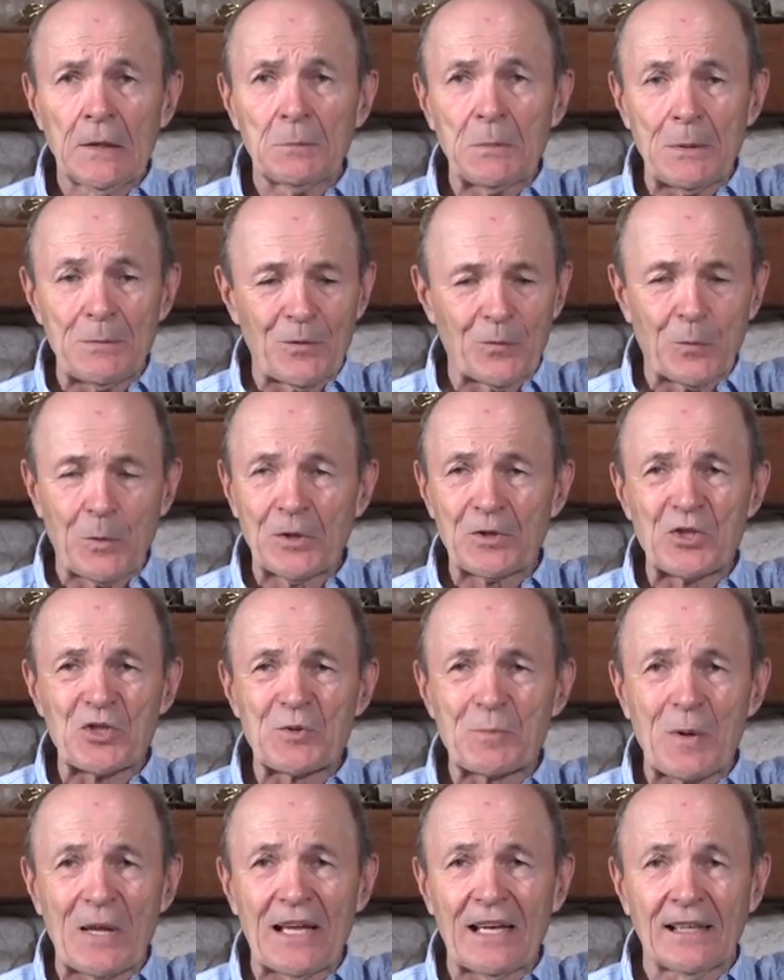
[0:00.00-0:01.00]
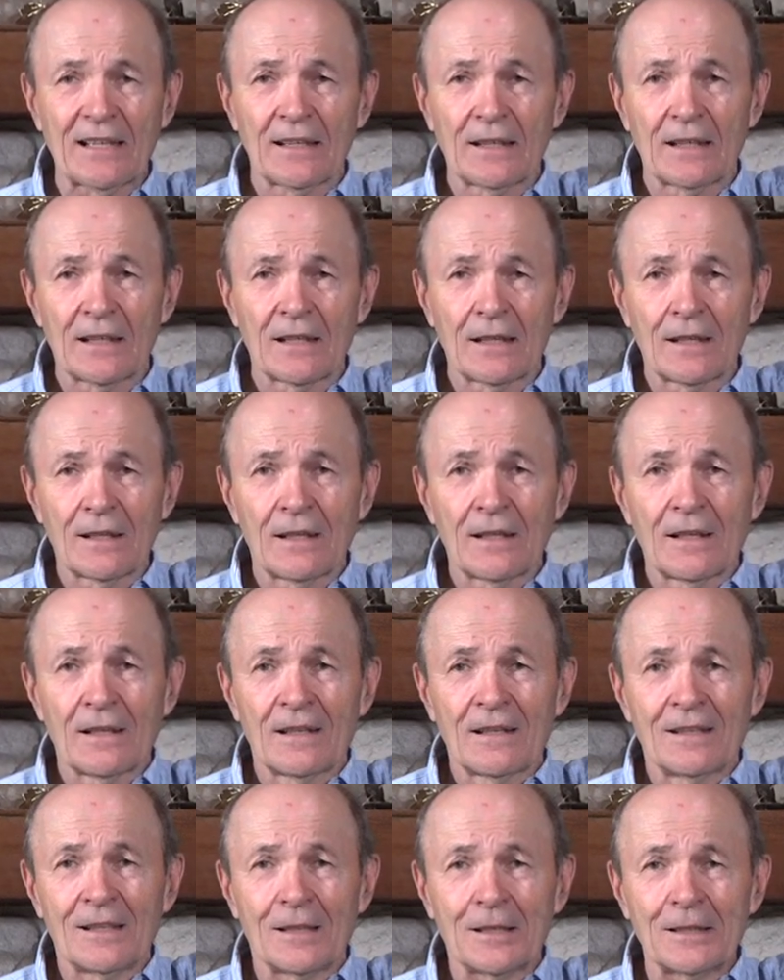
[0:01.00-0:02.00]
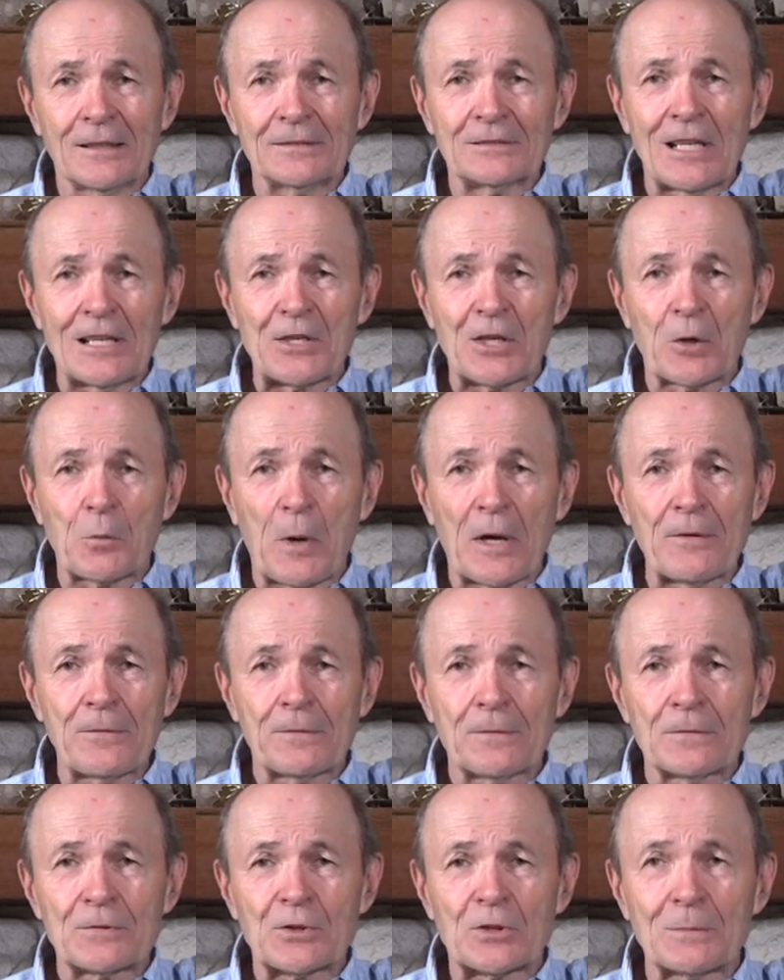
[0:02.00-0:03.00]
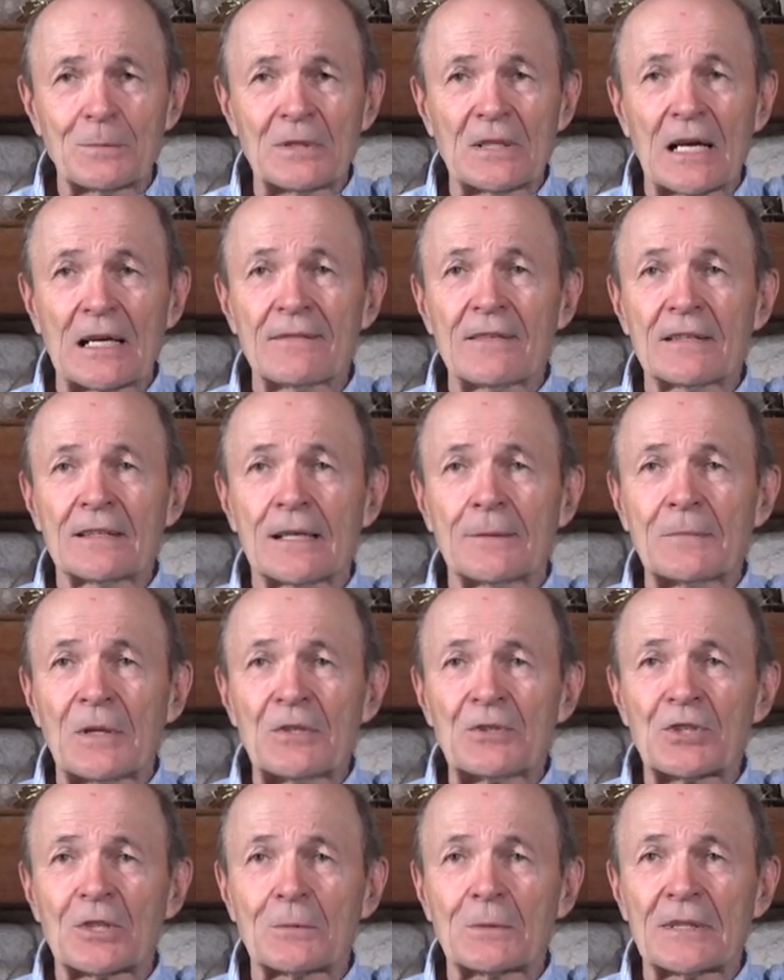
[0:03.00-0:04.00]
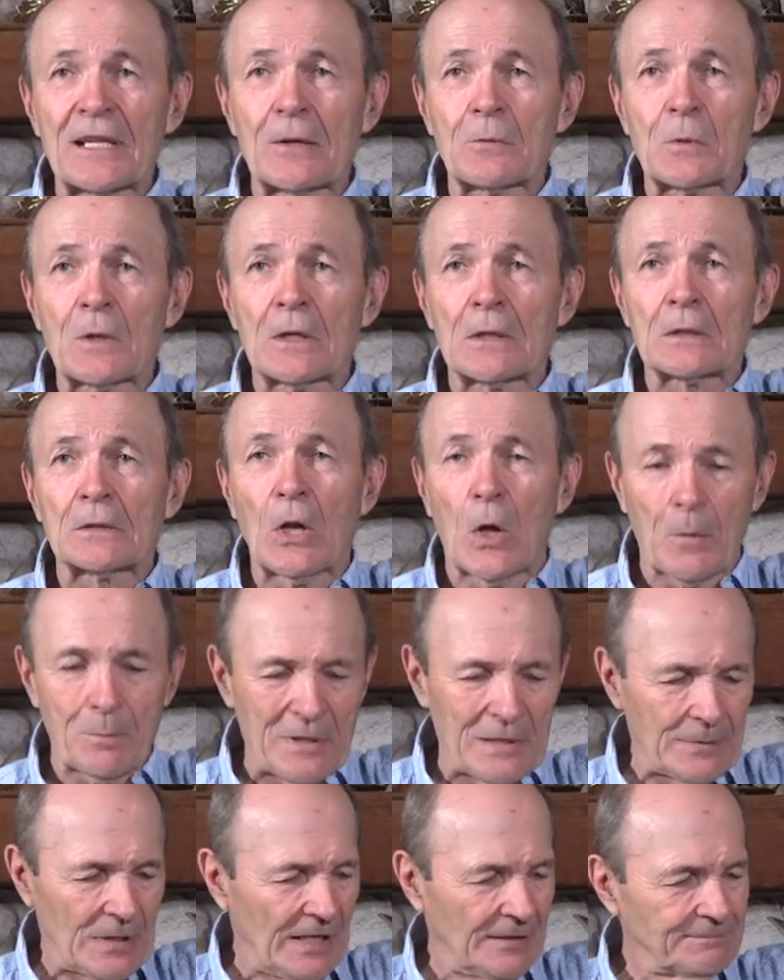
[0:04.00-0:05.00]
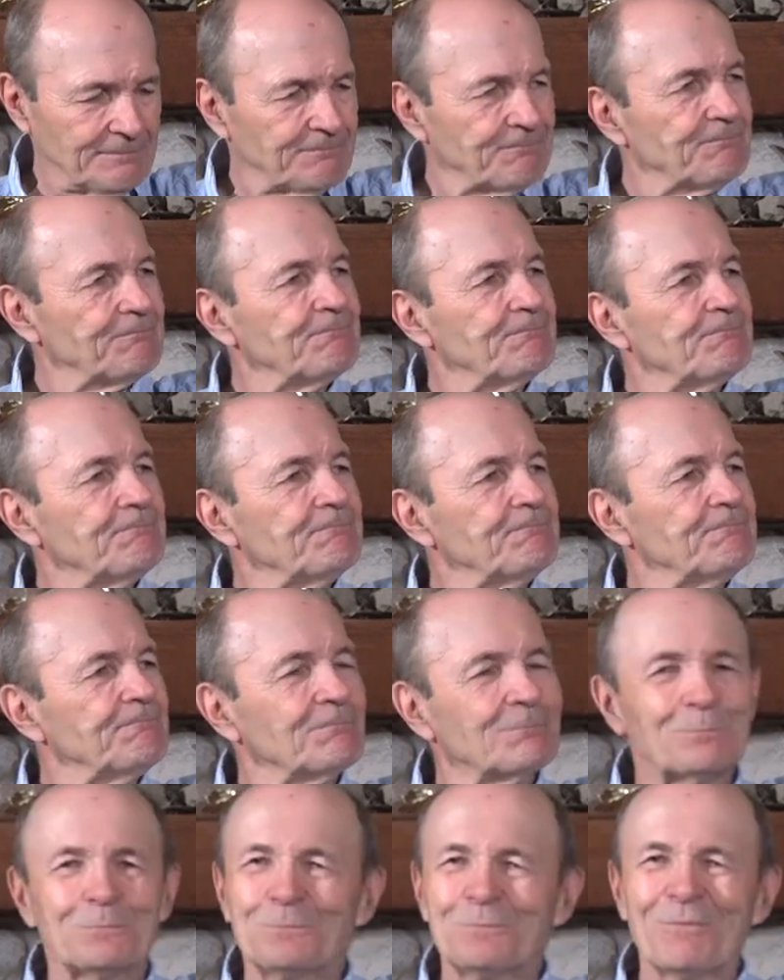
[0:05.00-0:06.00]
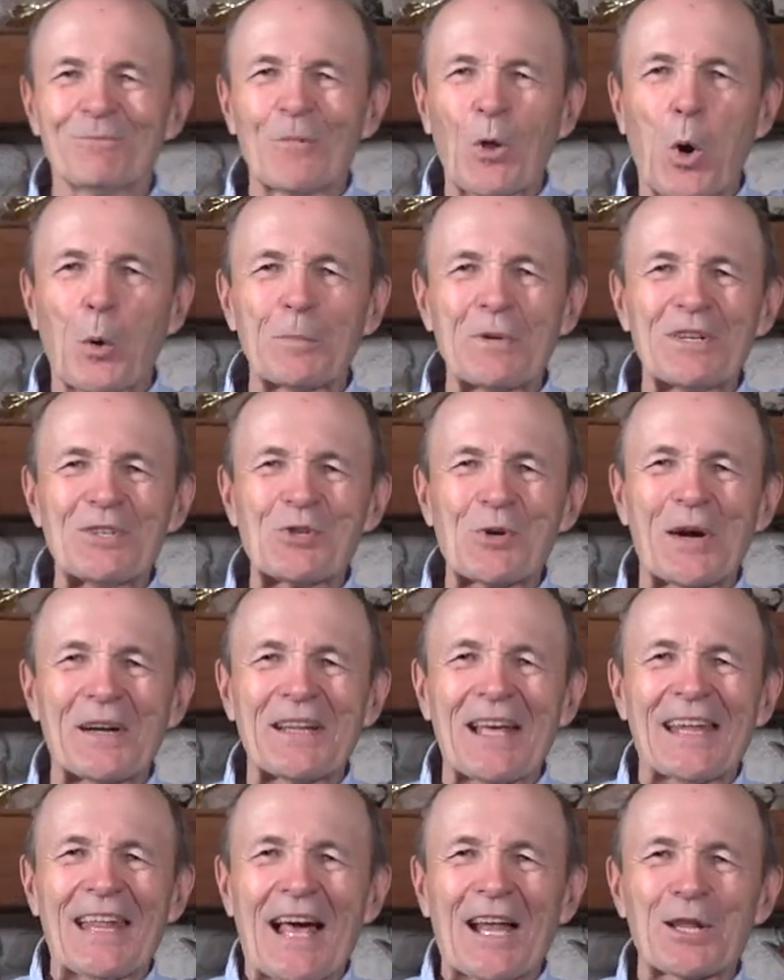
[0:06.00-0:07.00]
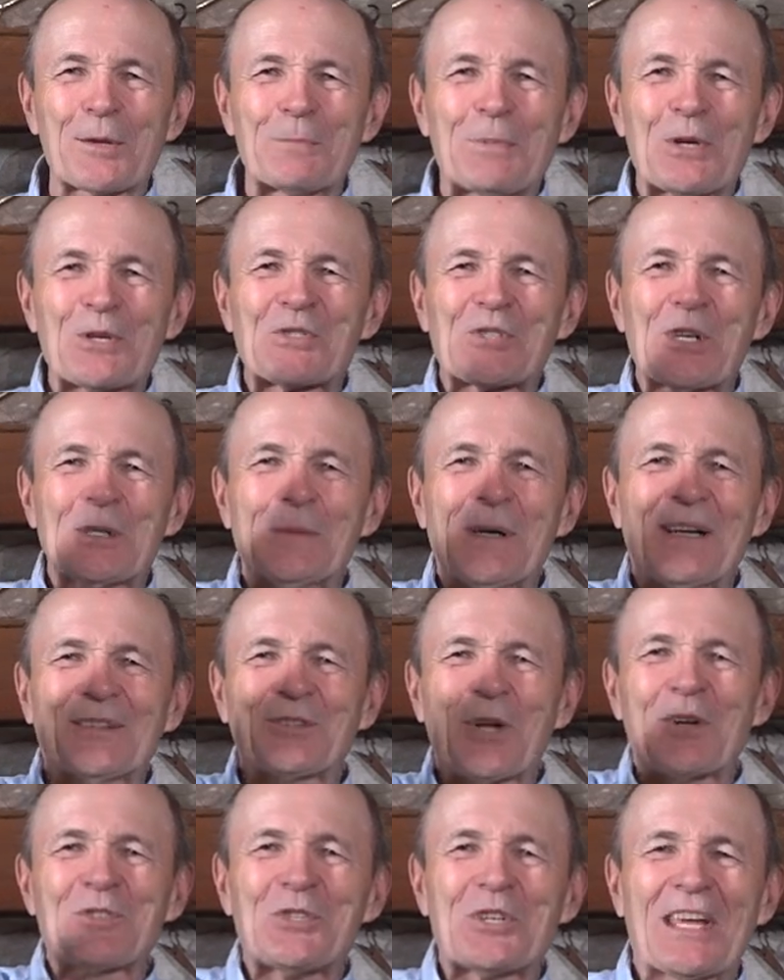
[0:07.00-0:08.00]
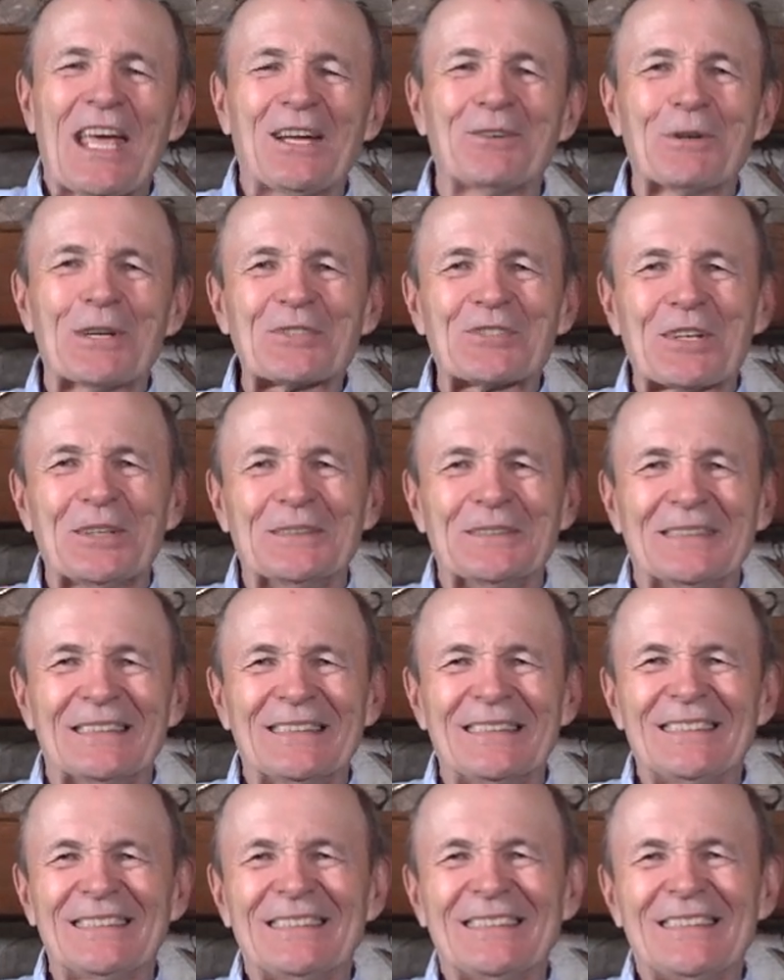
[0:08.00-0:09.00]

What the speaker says: Maybe for a display. Take your wife scuba diving. I'm not sure would that work. No, maybe not. Hope you enjoyed that. Alec Peirce Scuba. Talk to you again real soon.